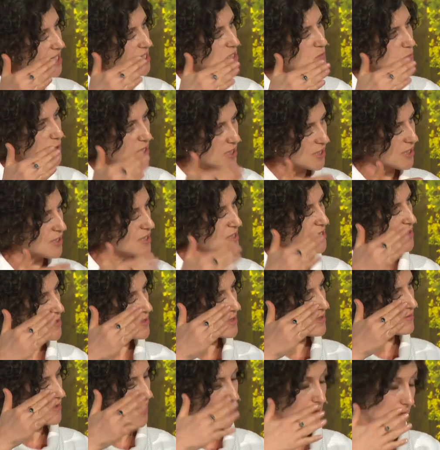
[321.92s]
because
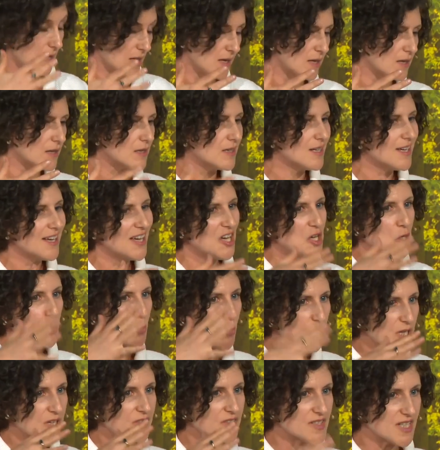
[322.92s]
I think
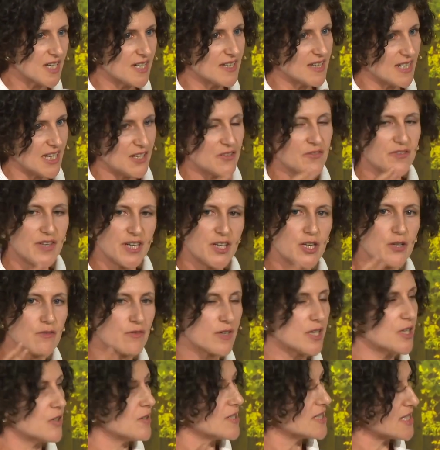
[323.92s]
we've done that very
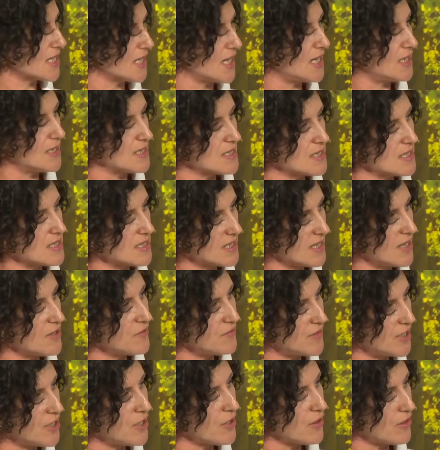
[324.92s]
rigorous analysis and that
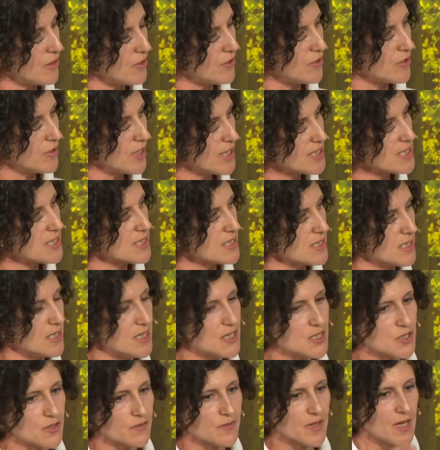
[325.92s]
very thorough
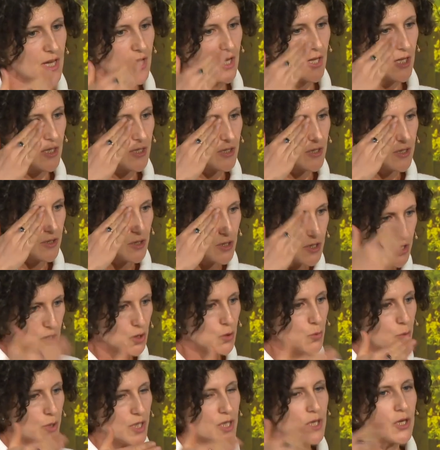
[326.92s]
exercise of, do
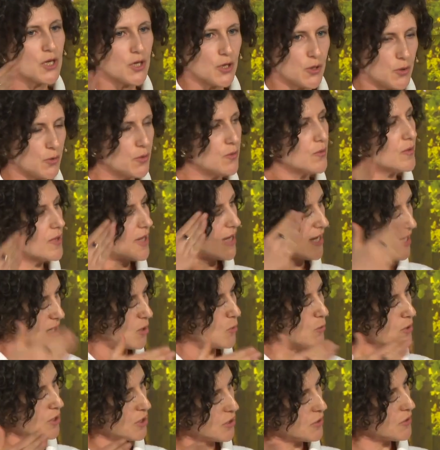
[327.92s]
we know how
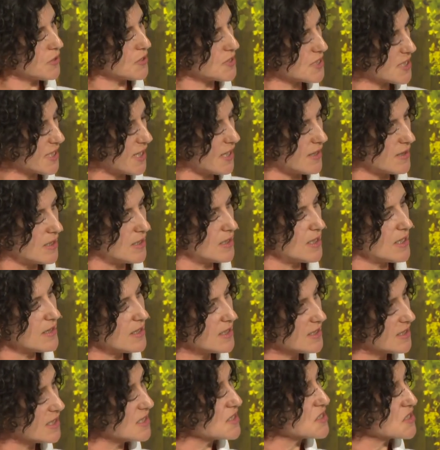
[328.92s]
we're going to get there? And I
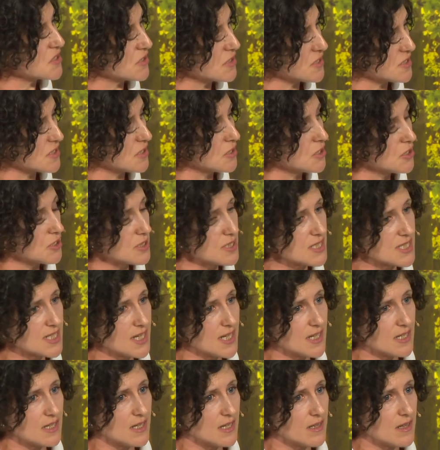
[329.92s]
think that stood us in good
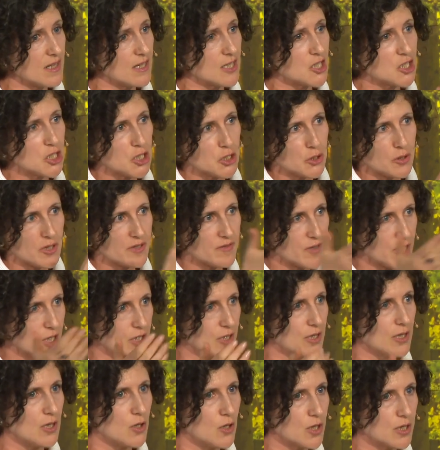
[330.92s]
stead. And I think, I've heard a
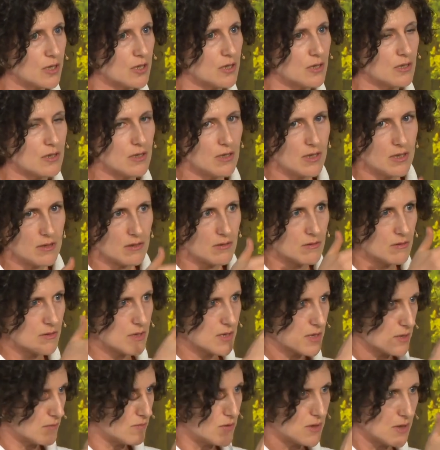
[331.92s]
lot in
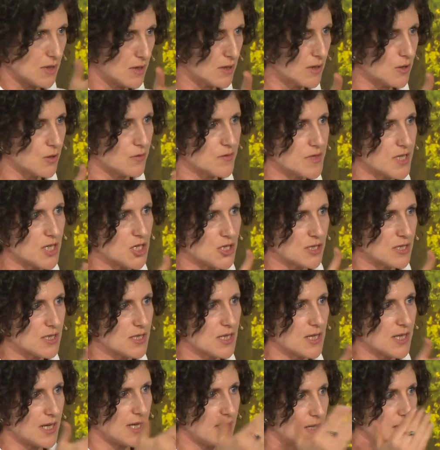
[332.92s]
the conversations
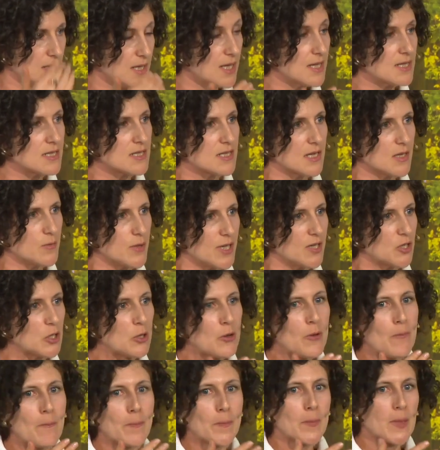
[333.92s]
today and yesterday about
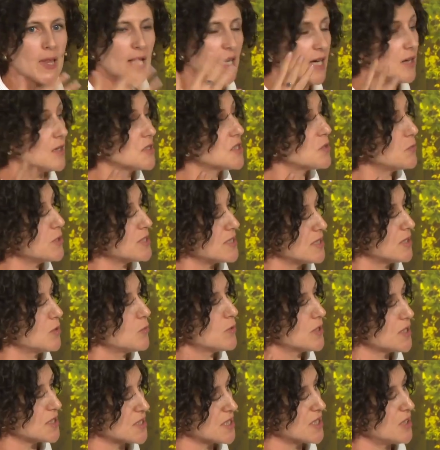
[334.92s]
how do we deal with
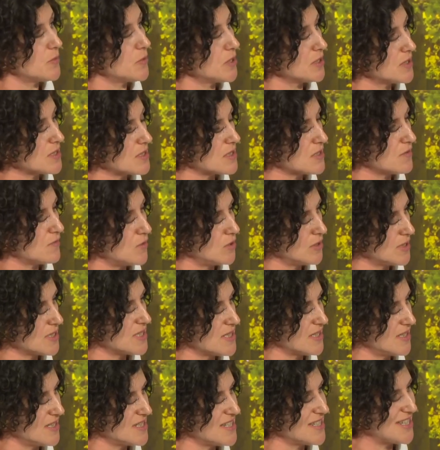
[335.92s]
the turbulence and
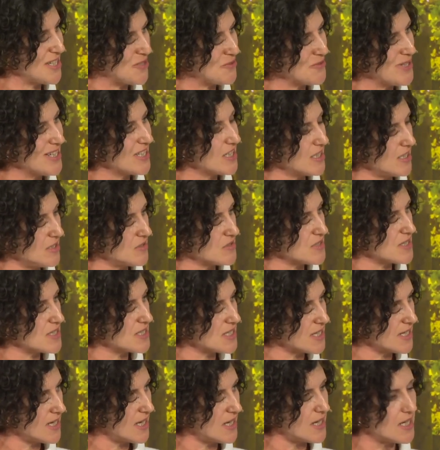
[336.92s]
volatility that we encounter
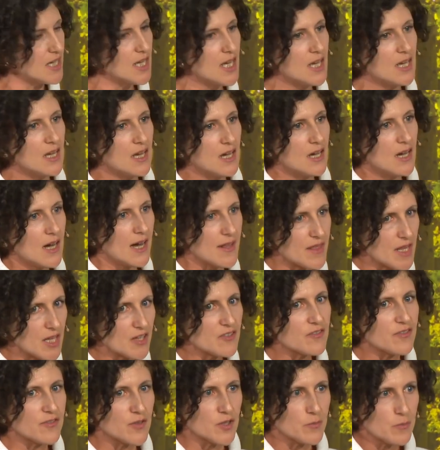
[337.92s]
today. I think
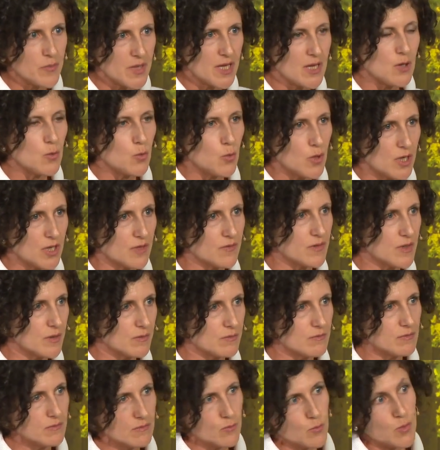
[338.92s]
for me,
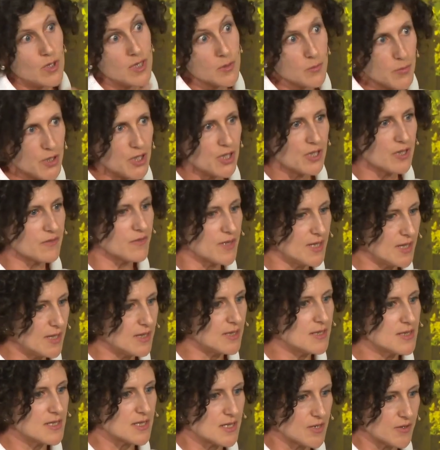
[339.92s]
one part of the
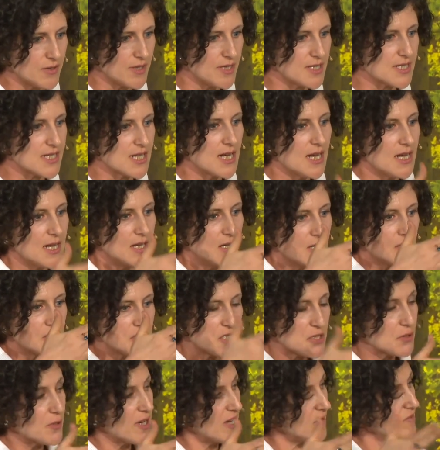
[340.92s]
answer is
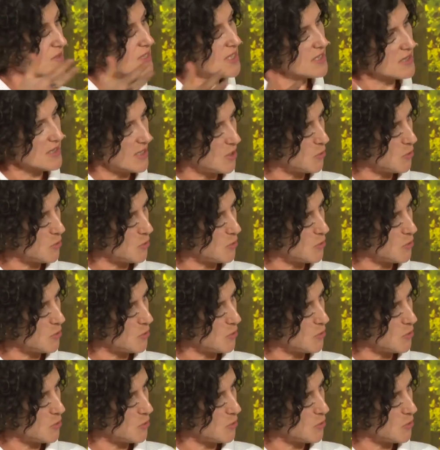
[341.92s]
to have done that